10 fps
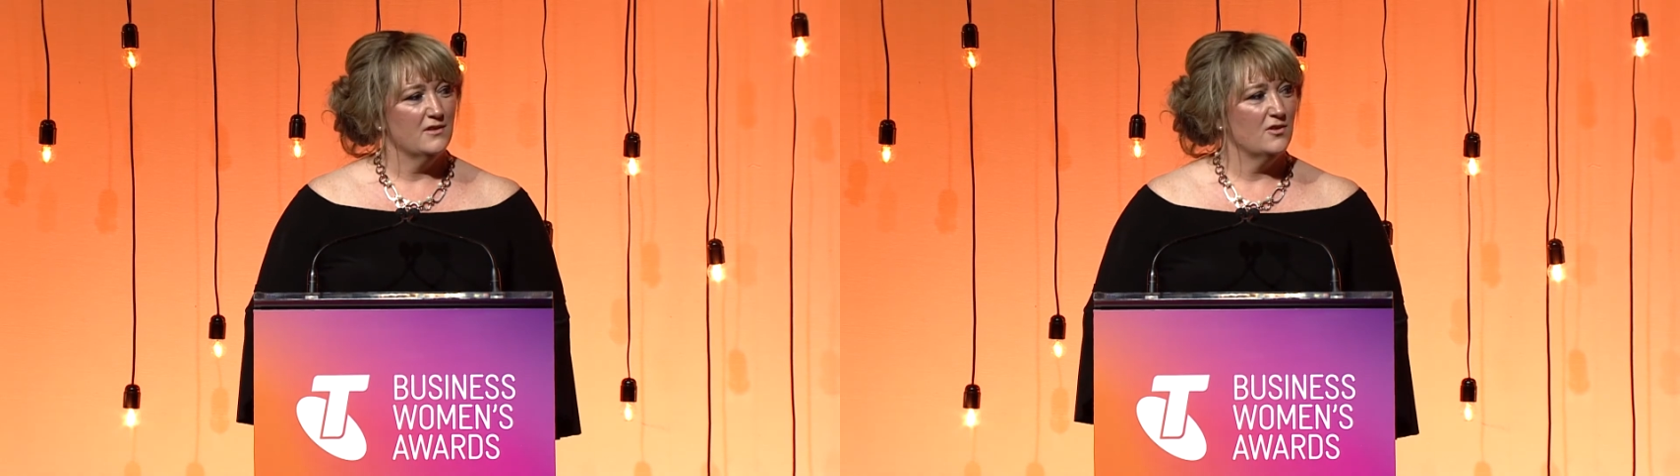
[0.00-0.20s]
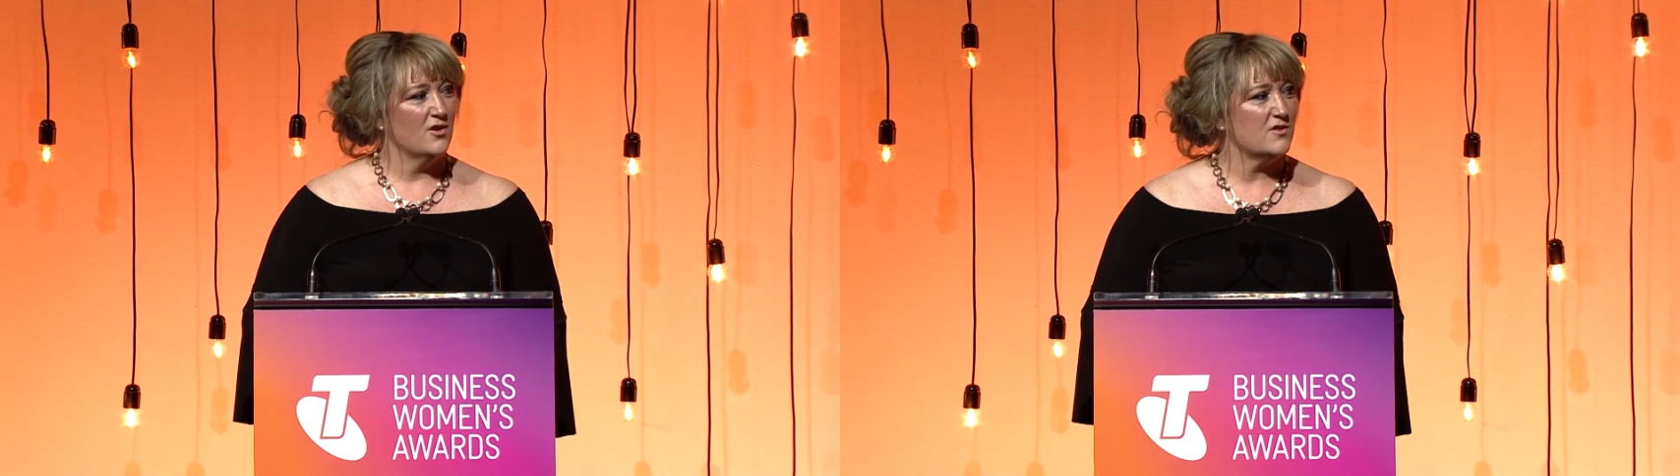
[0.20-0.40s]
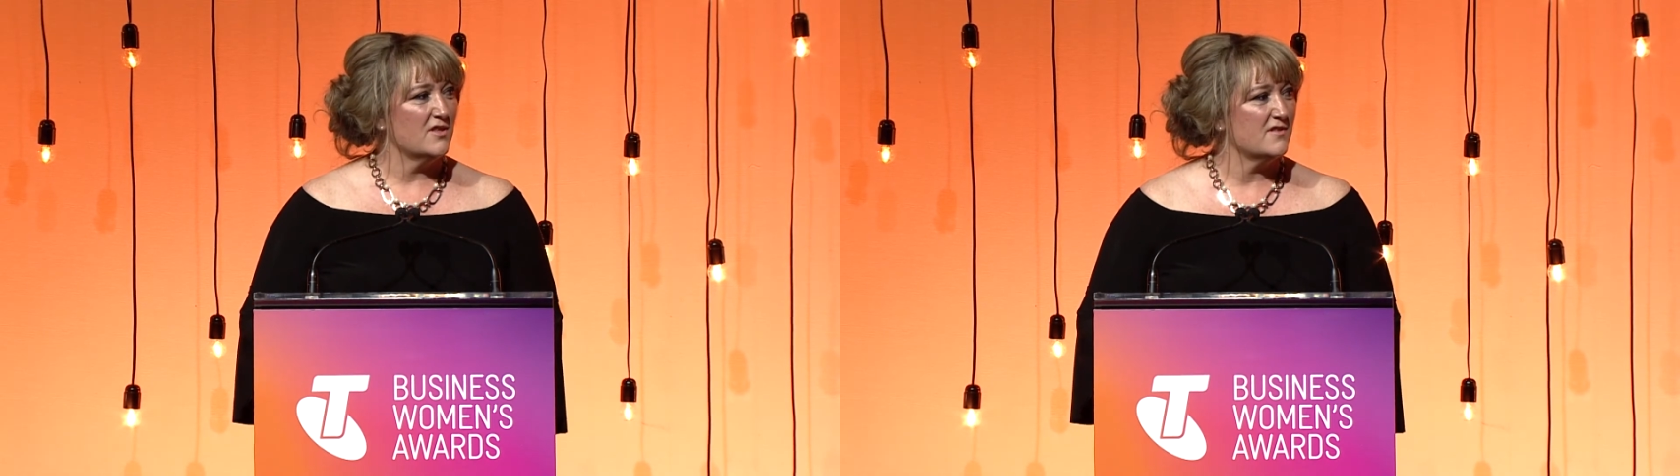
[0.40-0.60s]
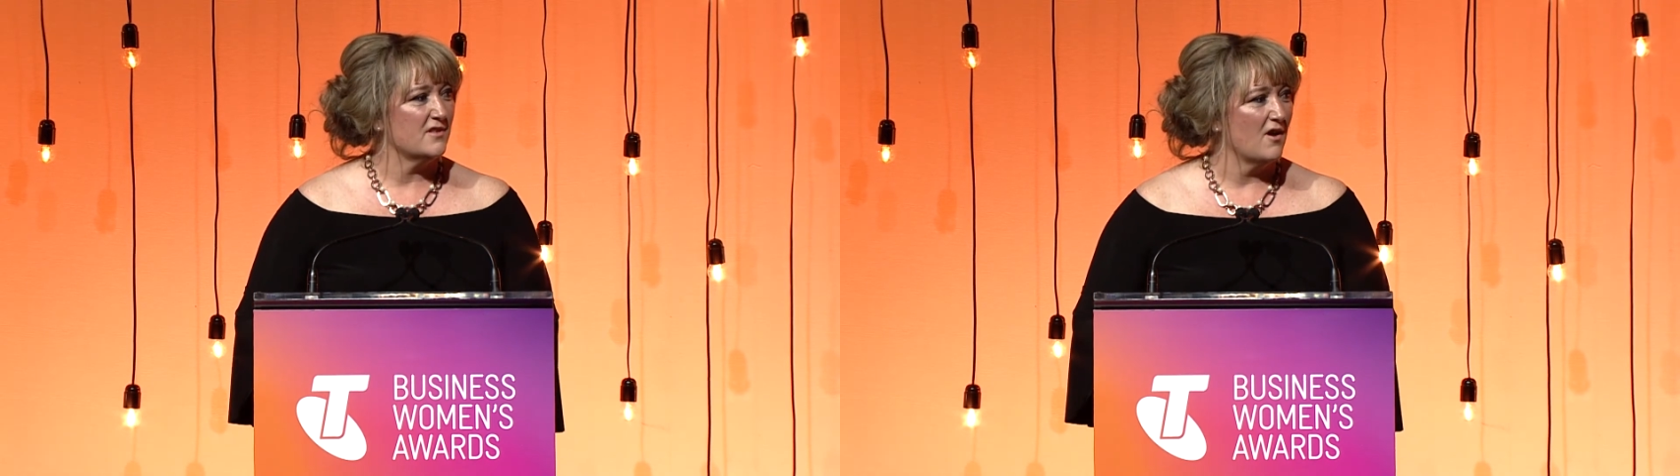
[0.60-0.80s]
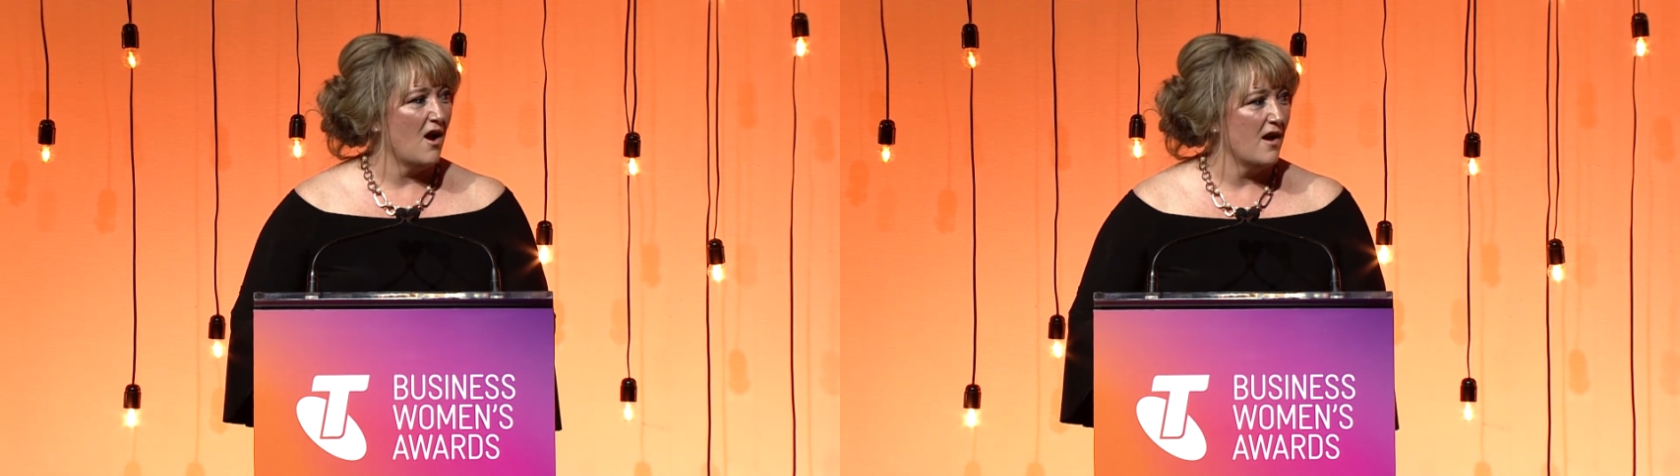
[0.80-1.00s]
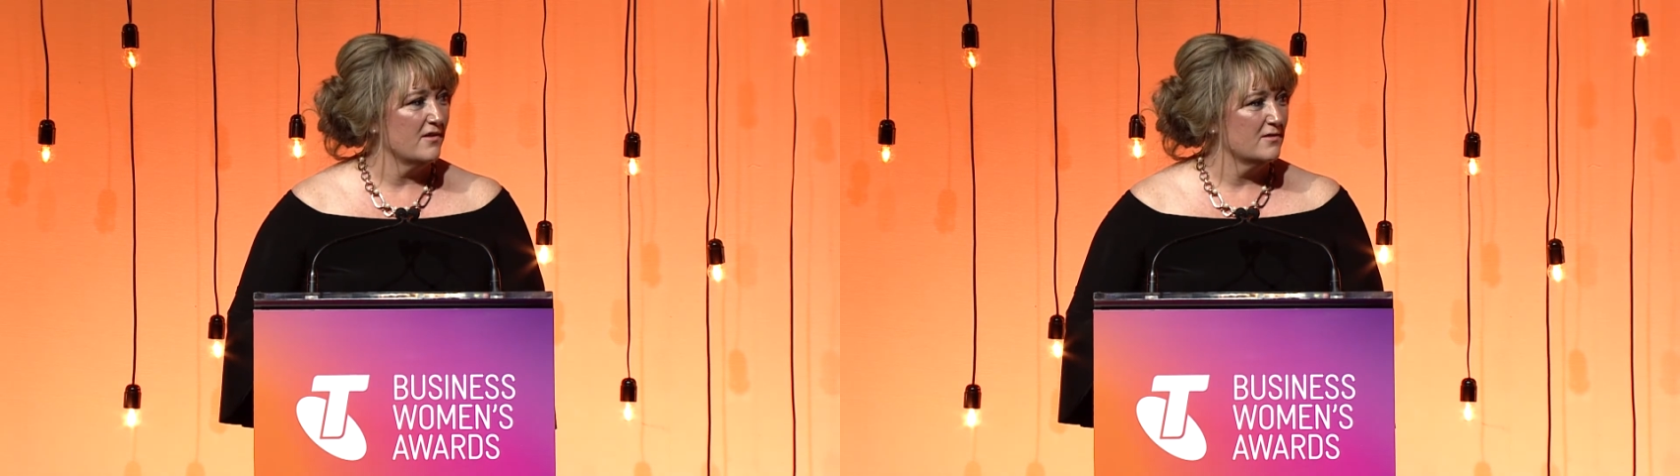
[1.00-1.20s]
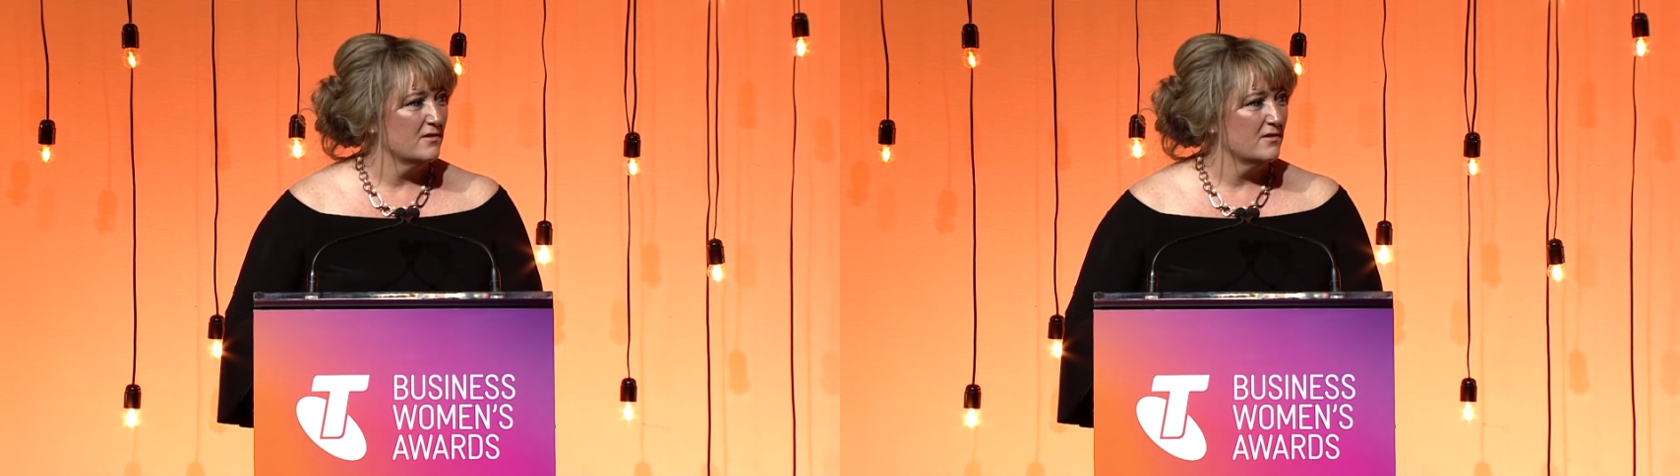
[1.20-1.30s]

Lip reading: not just tonight,